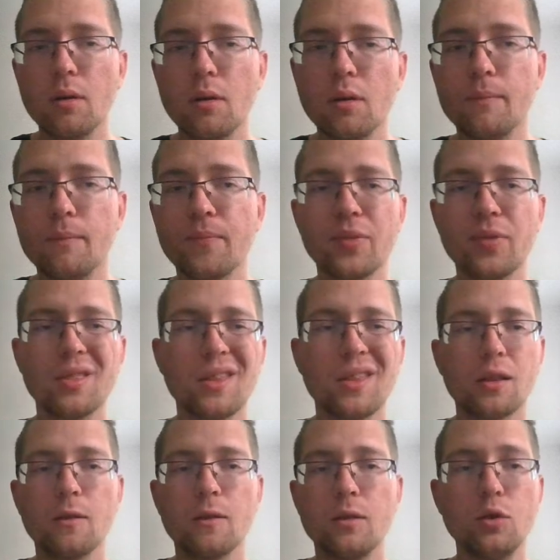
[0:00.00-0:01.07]
you don't know
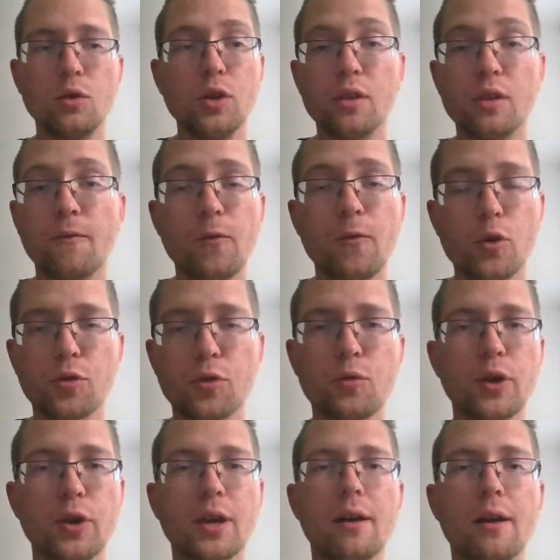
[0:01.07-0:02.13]
that you need the
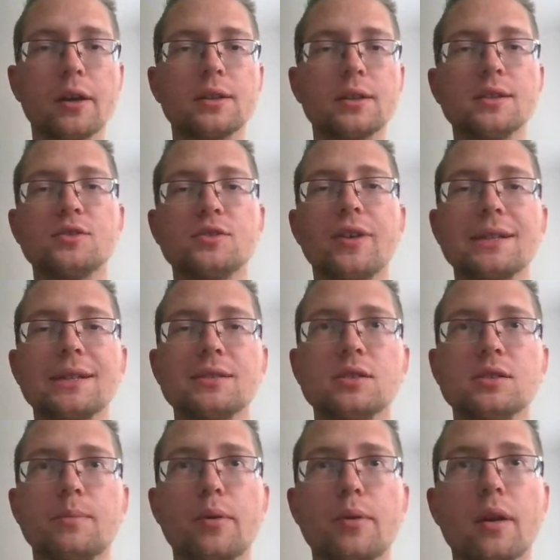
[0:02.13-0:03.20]
first 3 characters to
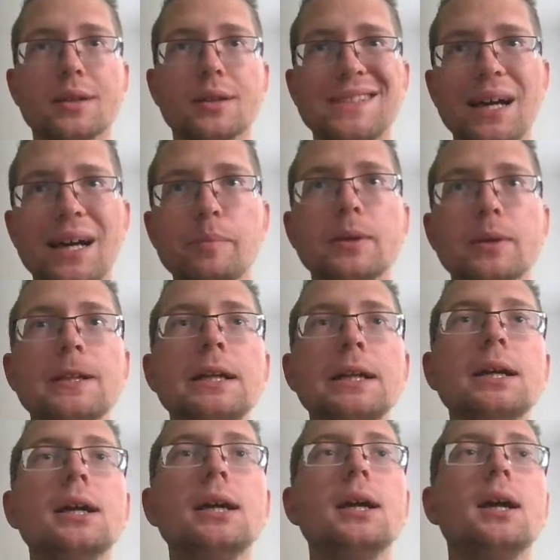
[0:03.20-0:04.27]
access the product type.
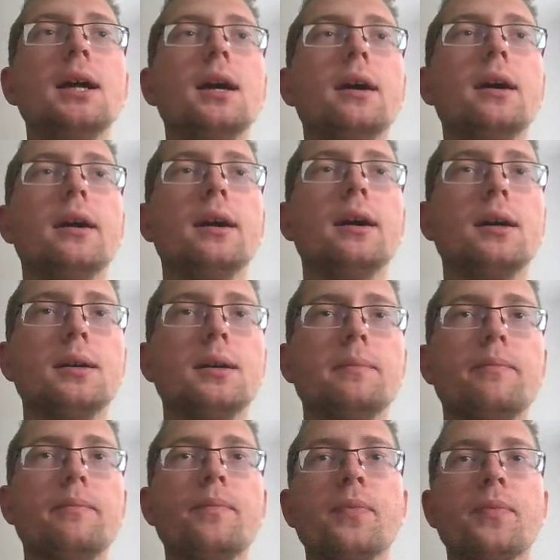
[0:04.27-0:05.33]

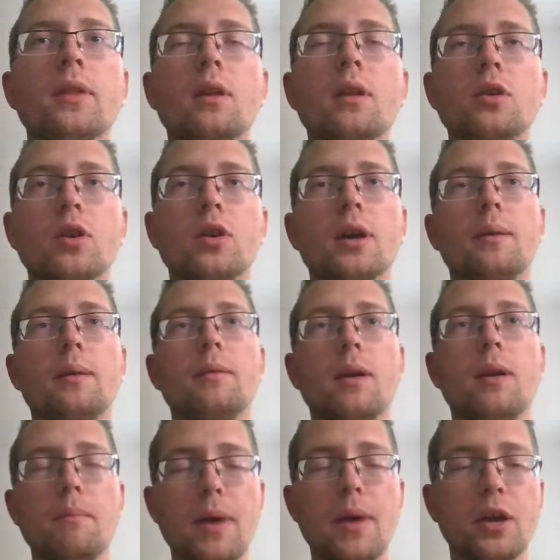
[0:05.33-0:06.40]
You
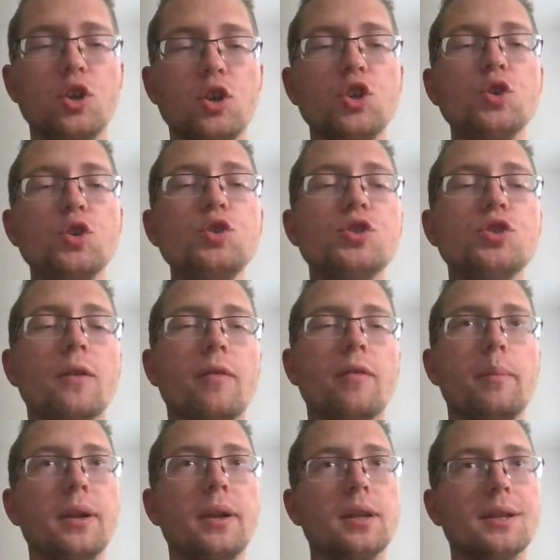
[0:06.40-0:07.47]
can make use
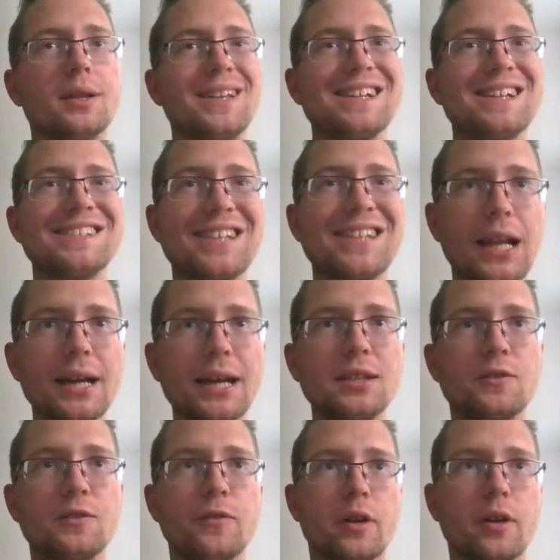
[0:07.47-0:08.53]
of the built-in
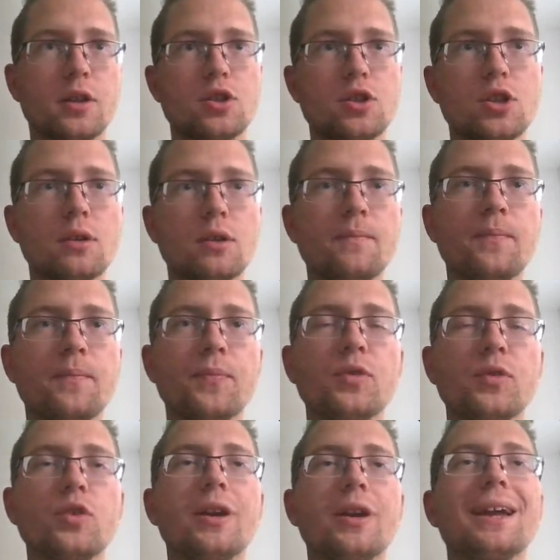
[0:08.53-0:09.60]
slice function
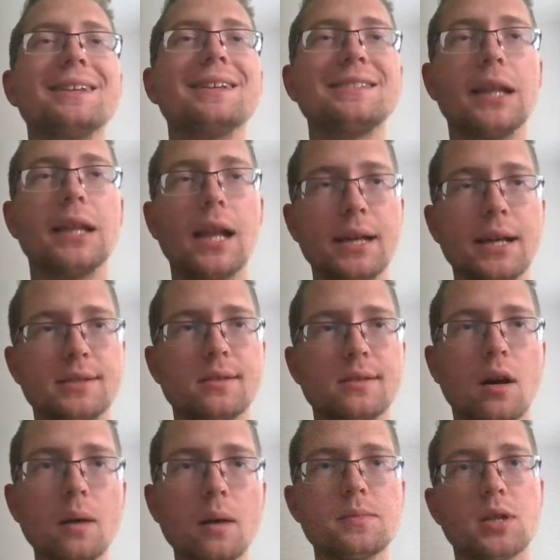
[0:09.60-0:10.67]
to get a
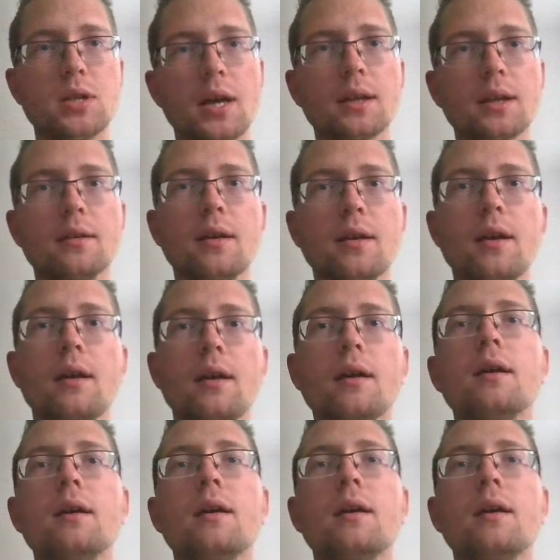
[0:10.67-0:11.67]
slice object